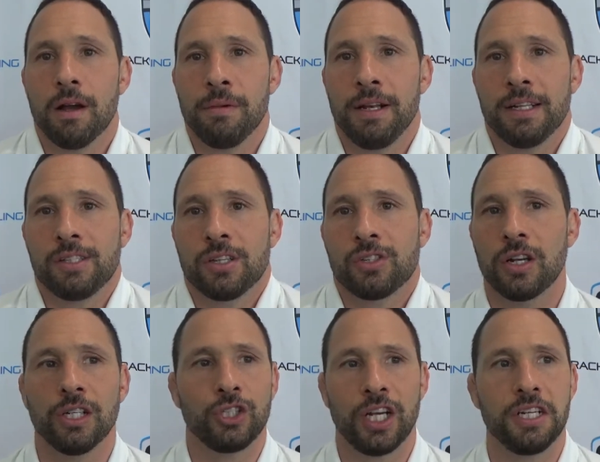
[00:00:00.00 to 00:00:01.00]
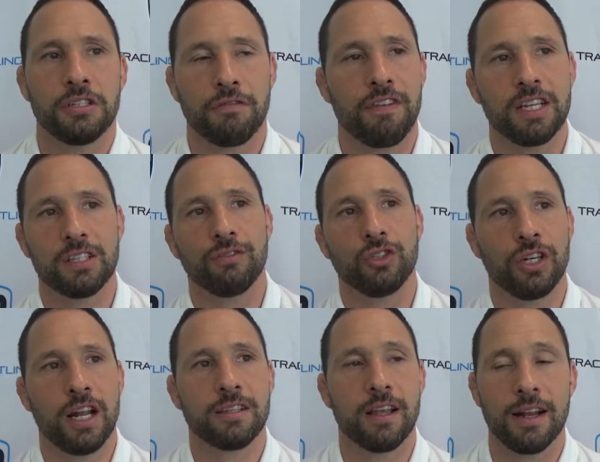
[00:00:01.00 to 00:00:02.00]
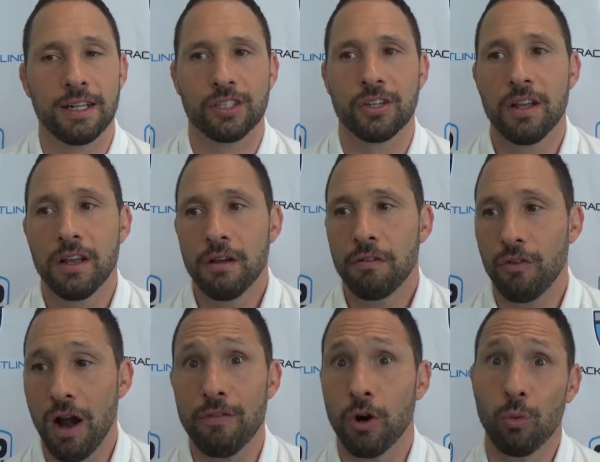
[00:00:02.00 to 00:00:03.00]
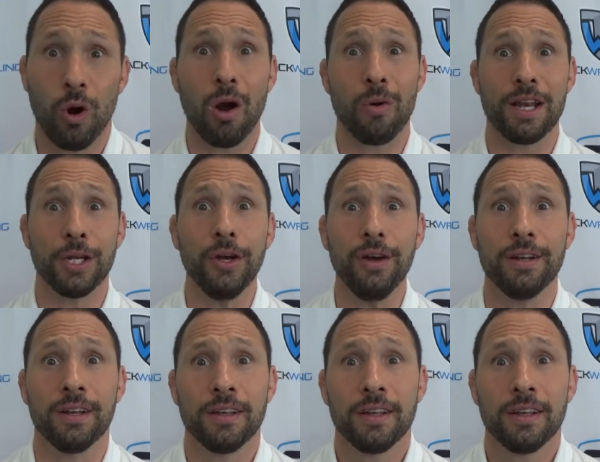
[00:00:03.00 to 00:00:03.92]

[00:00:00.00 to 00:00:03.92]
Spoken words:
I mean, it's going to change the face of Virginia Athletics forever, and we're already good.